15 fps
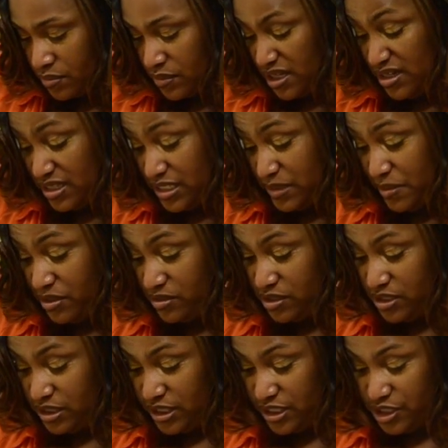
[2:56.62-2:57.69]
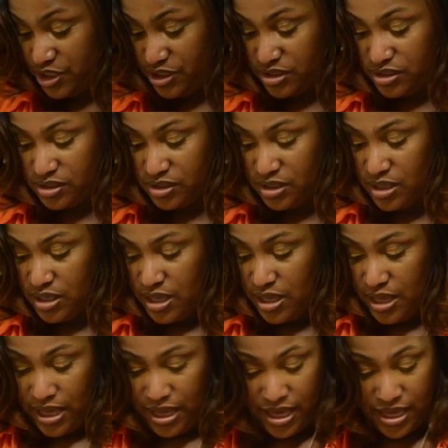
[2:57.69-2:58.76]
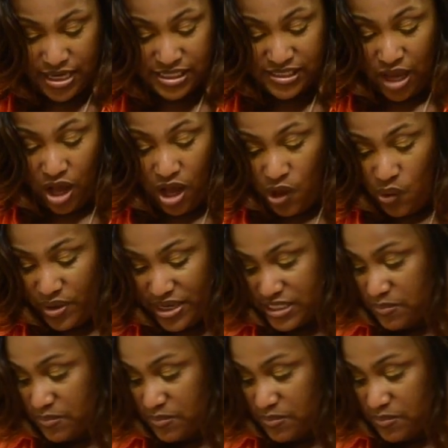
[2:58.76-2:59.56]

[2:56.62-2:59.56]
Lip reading: And it smells delicious. And it's always